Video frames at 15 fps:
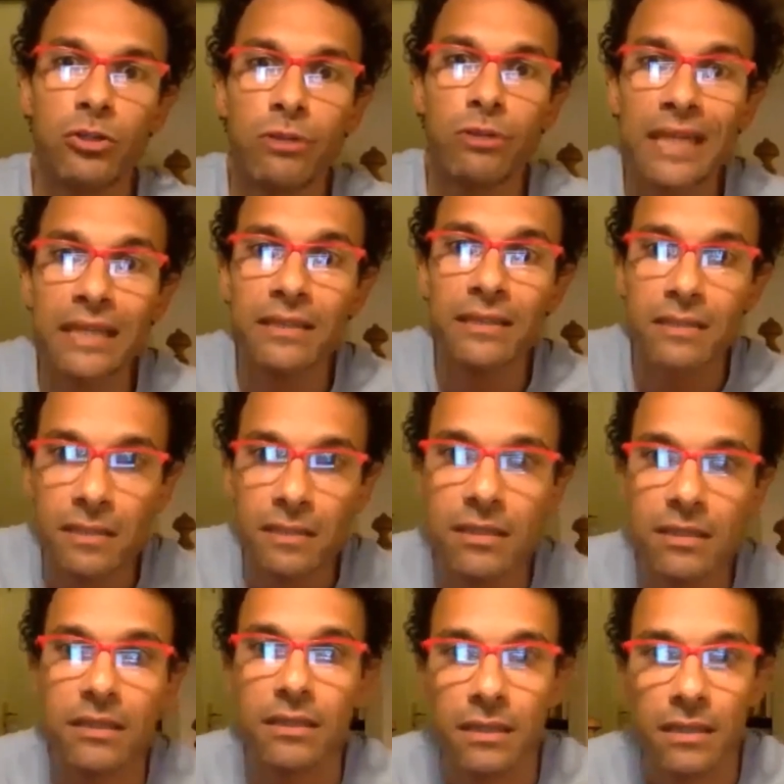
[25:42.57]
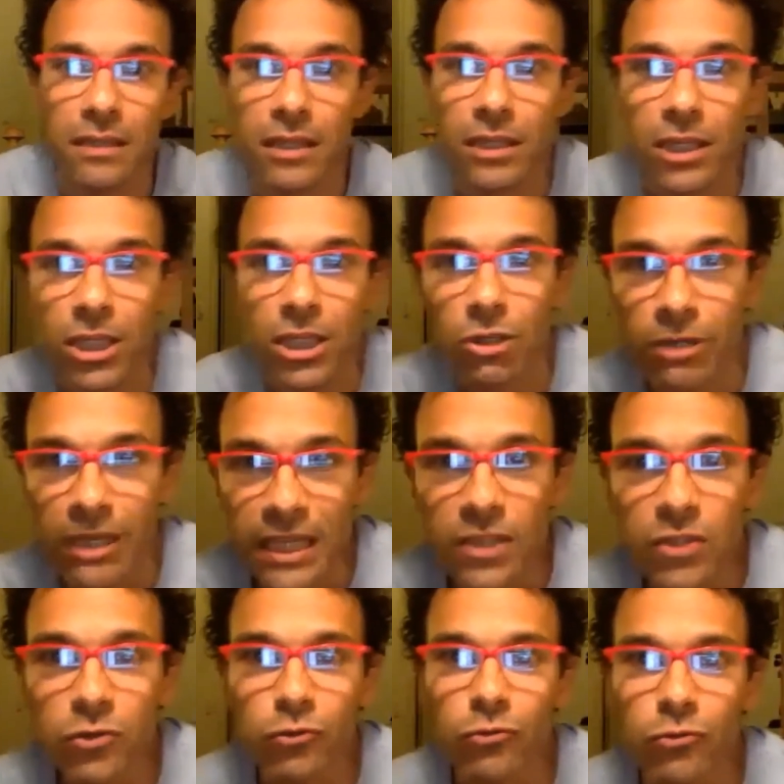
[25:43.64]
You need
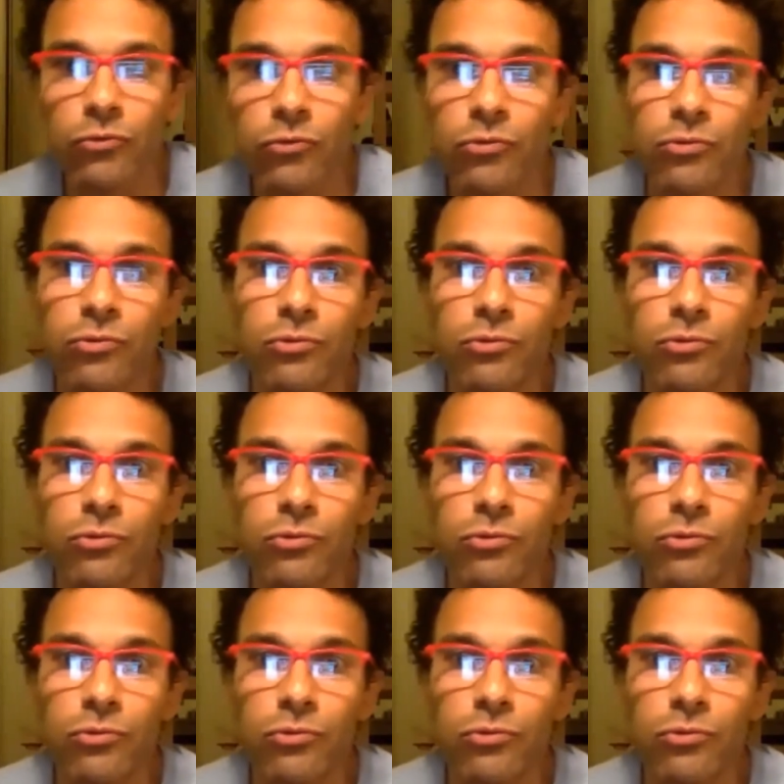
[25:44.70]
to